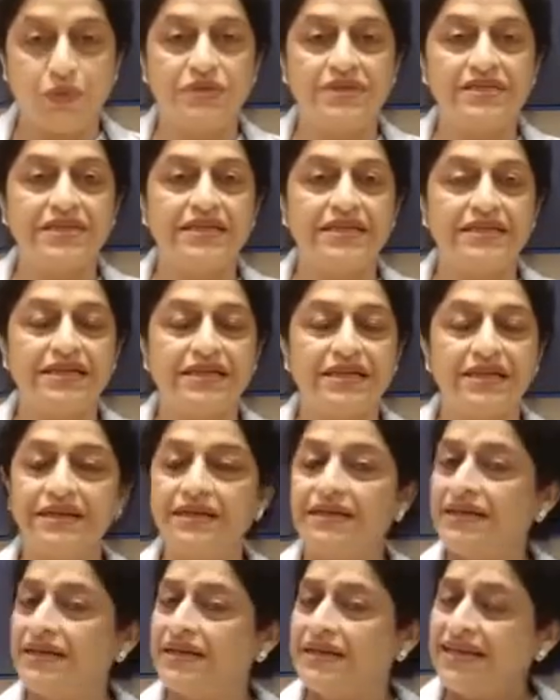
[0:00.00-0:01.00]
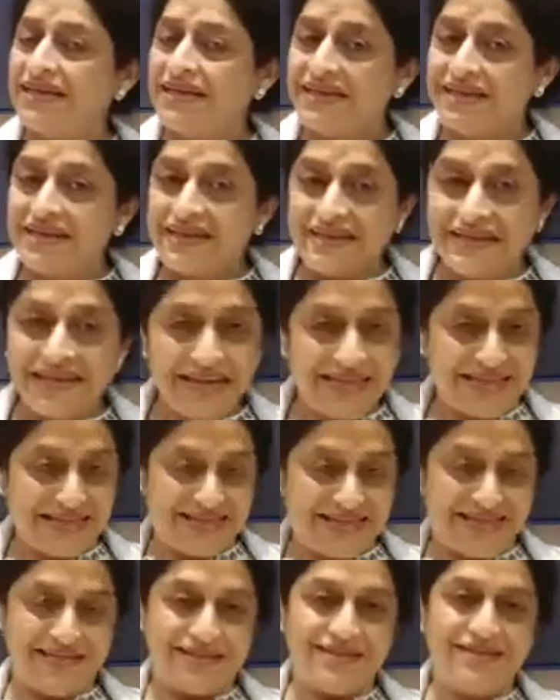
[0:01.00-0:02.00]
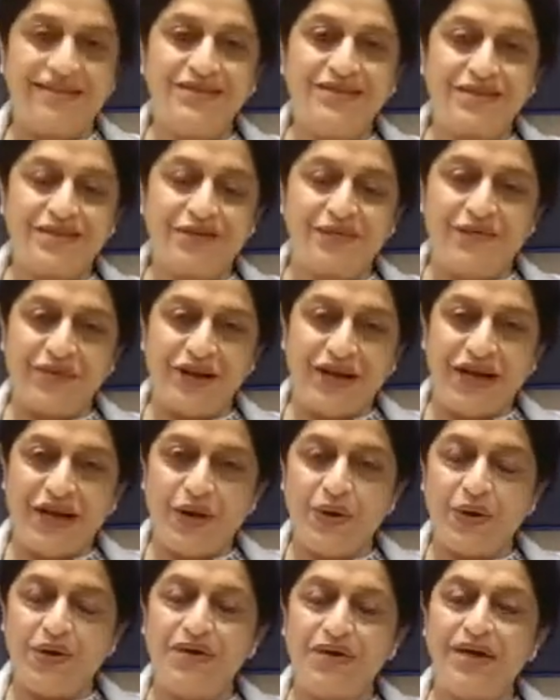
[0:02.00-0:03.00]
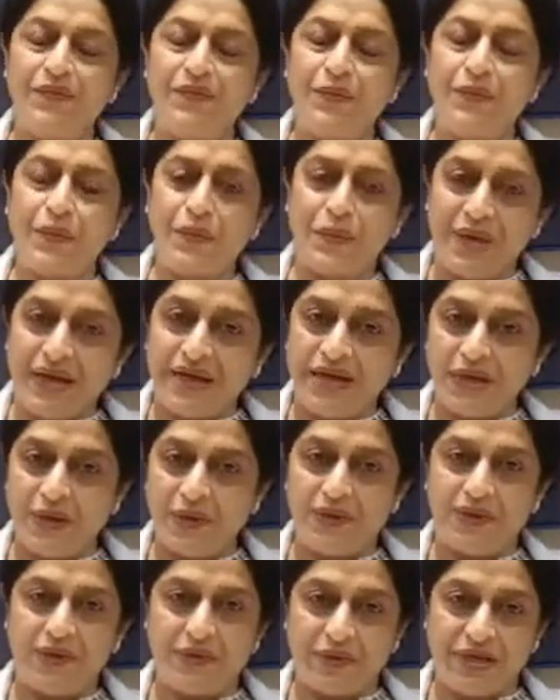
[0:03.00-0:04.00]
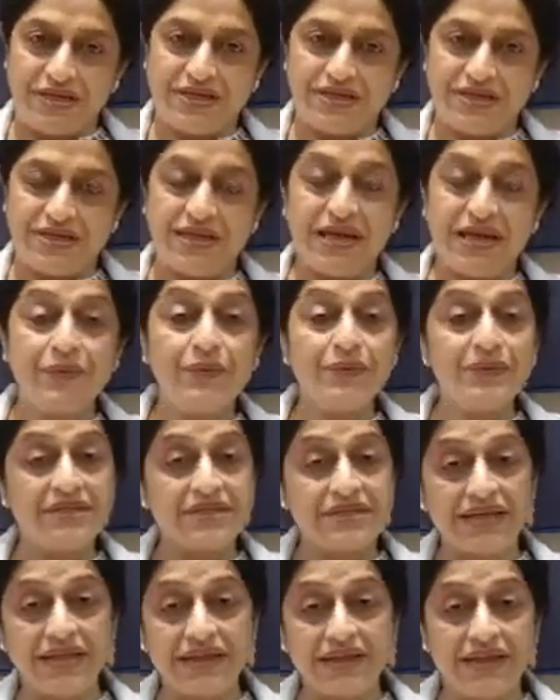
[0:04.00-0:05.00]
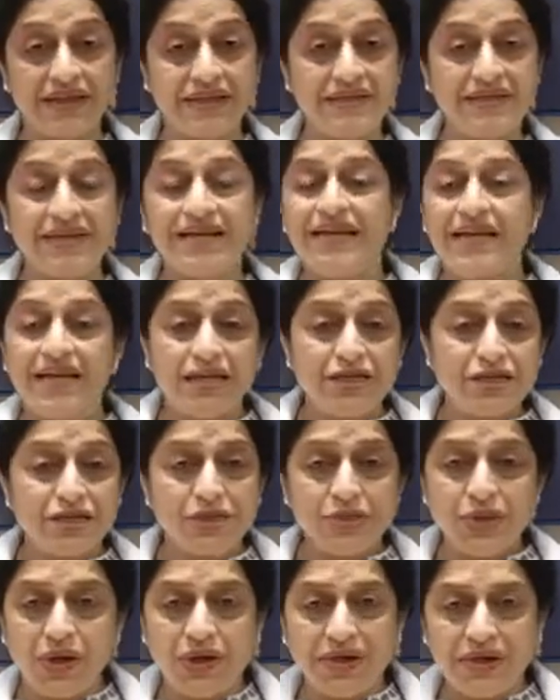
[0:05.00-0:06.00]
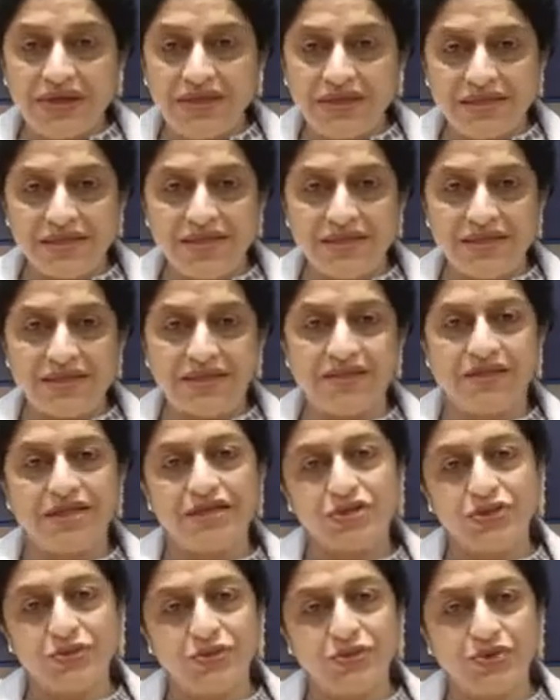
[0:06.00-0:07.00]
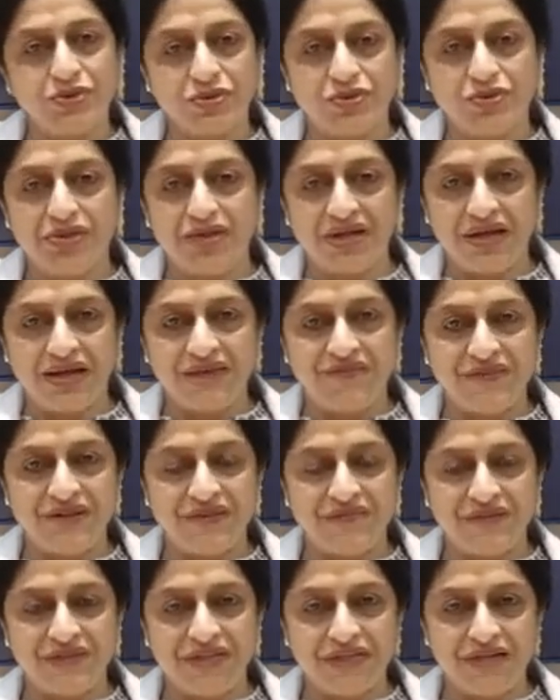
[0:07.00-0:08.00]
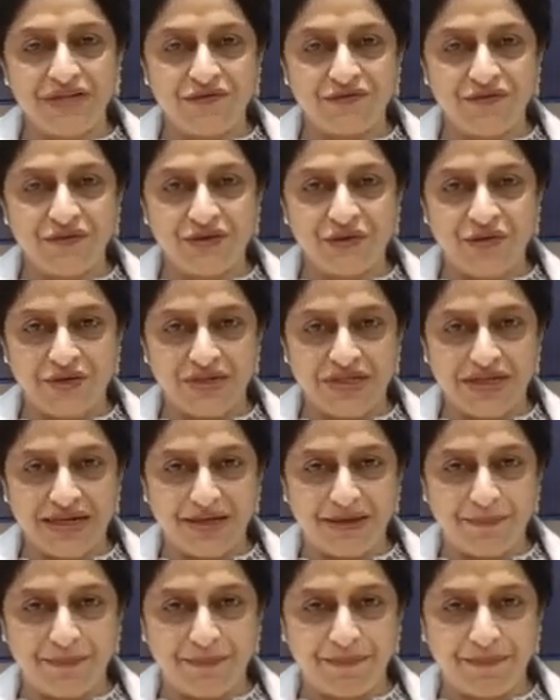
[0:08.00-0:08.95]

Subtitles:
city? Yes, this is a very good and very good question. I would say that it's not necessary that you go to the IVF center for your checkup.